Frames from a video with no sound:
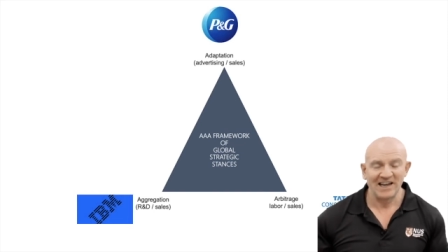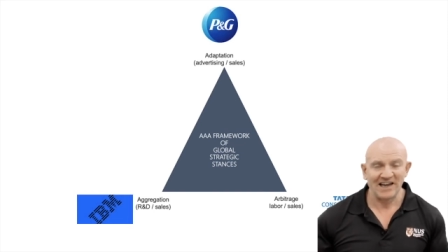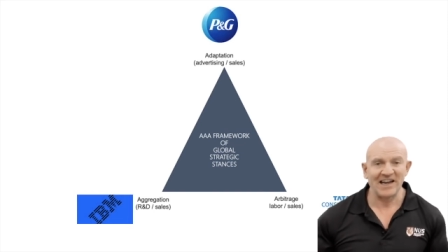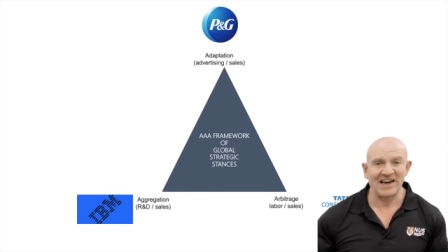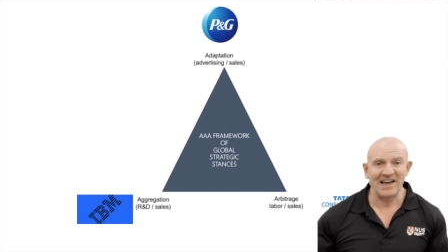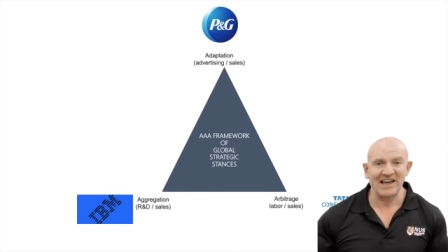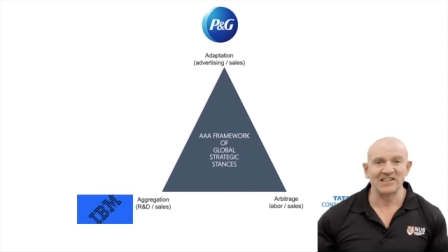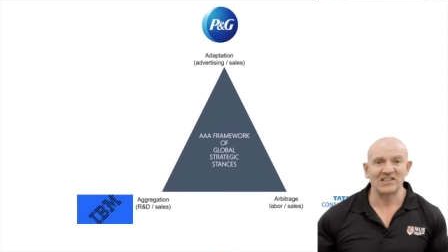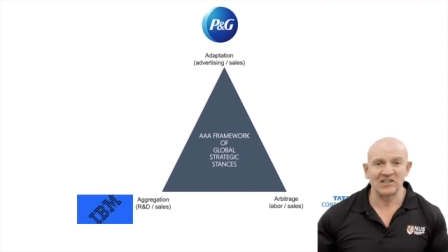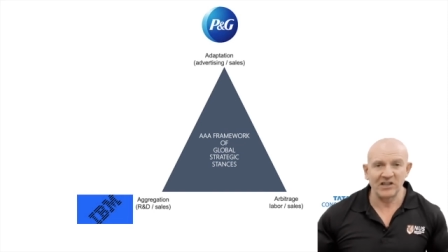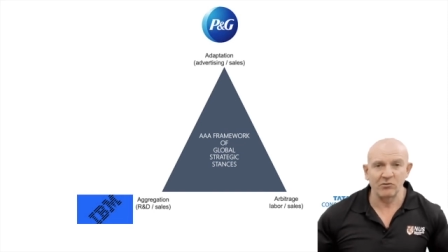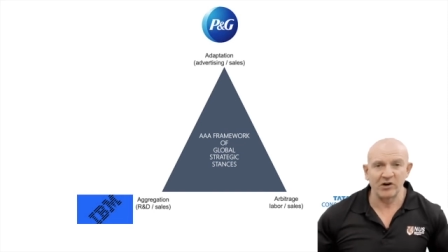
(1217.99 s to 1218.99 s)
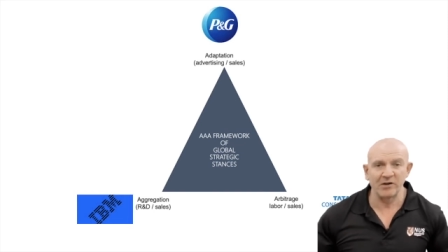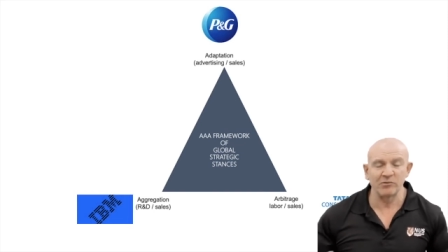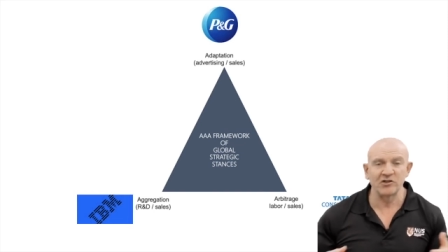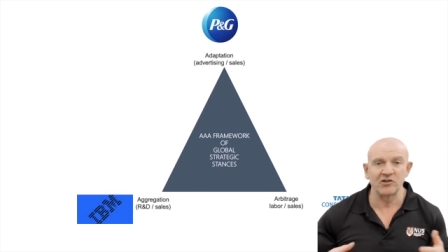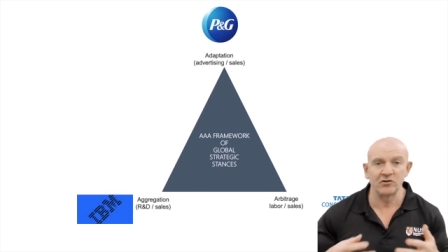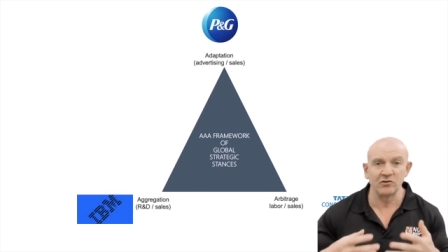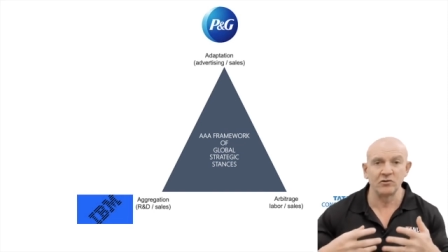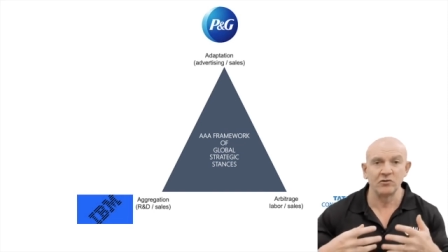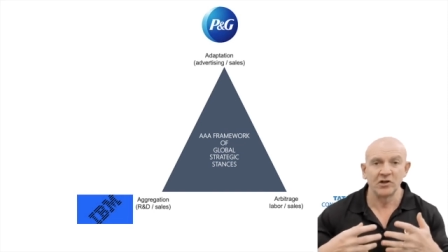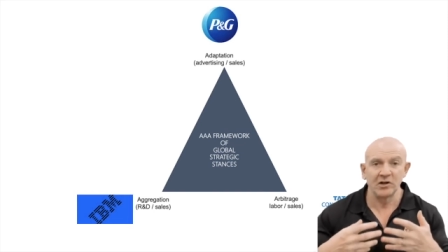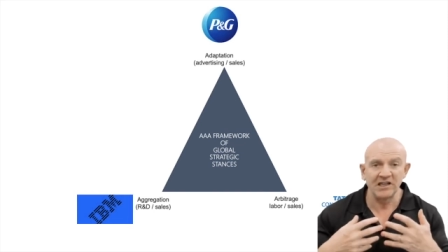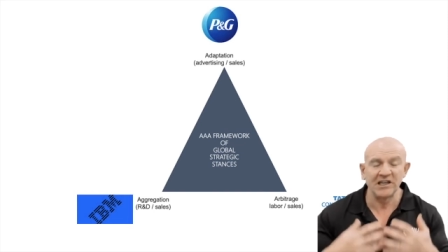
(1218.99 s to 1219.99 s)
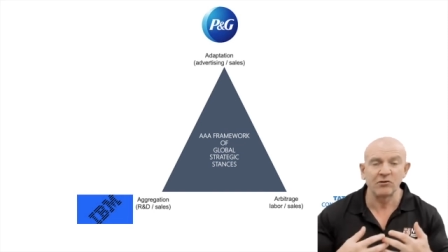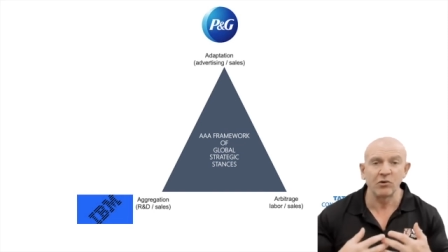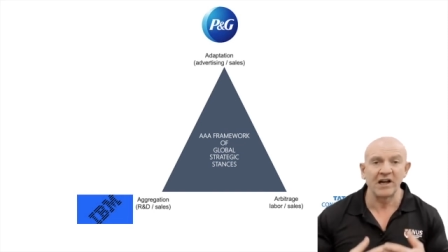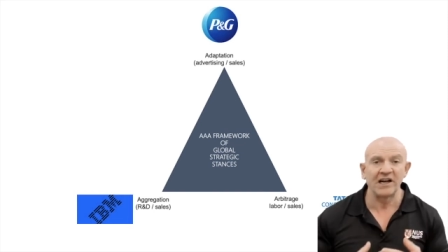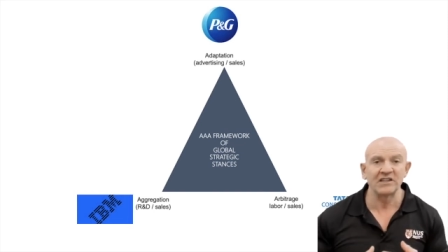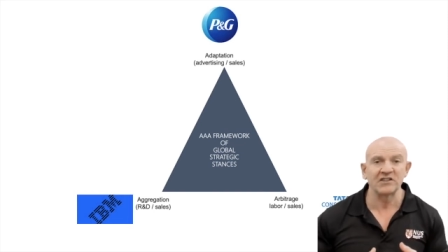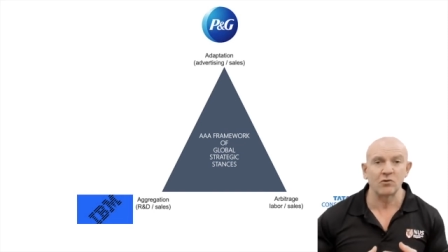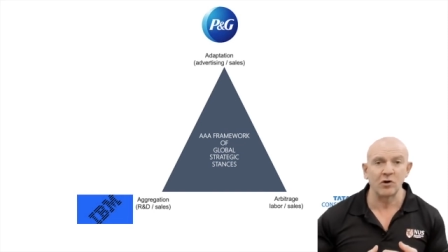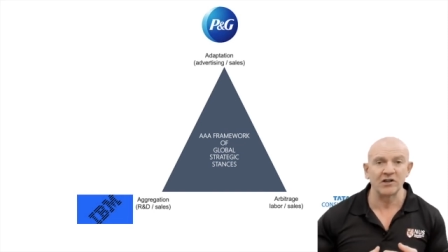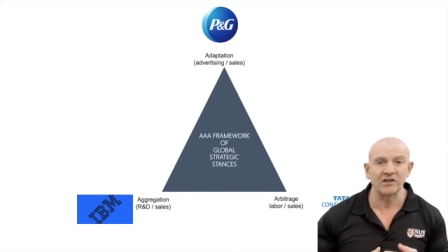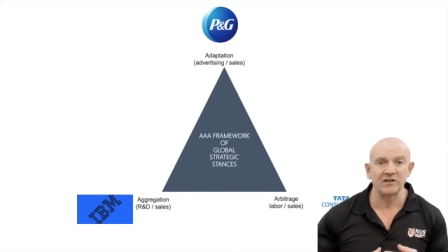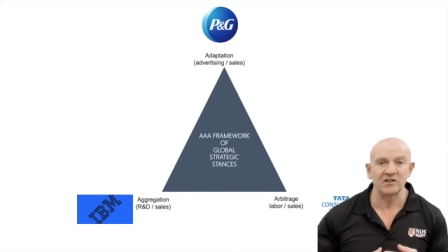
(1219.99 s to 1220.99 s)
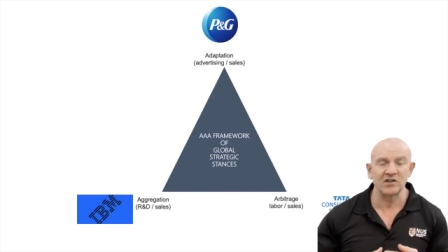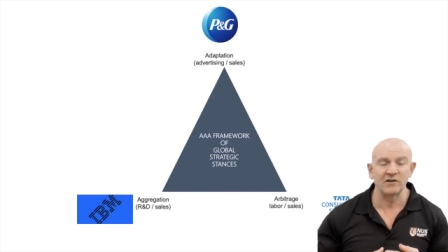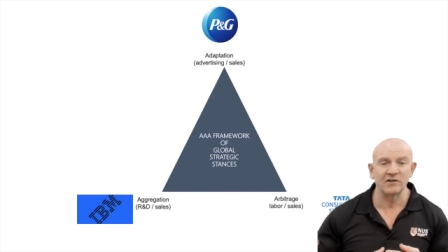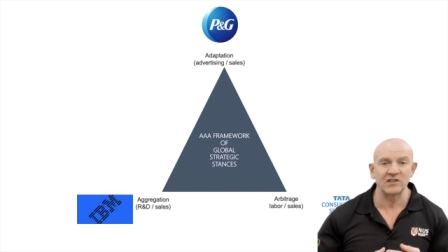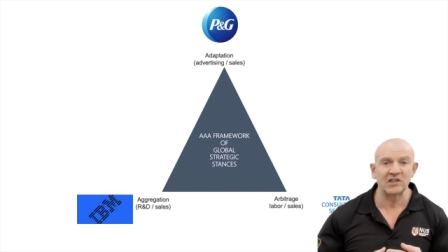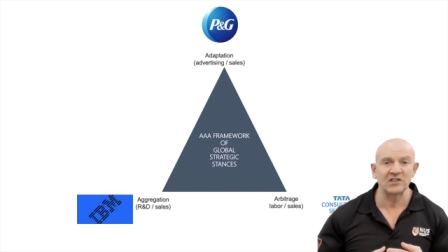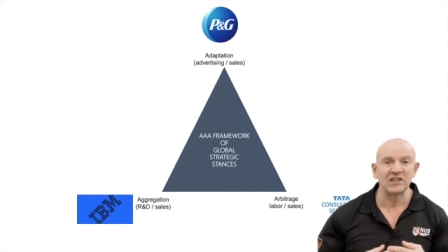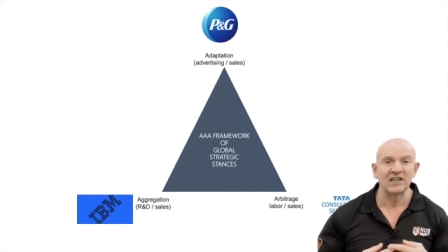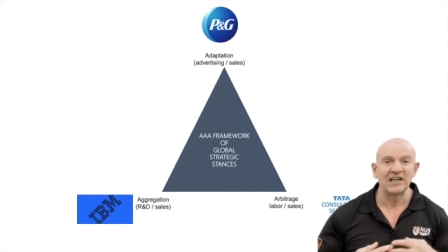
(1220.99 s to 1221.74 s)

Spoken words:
and hence they were able to equalize quality of services,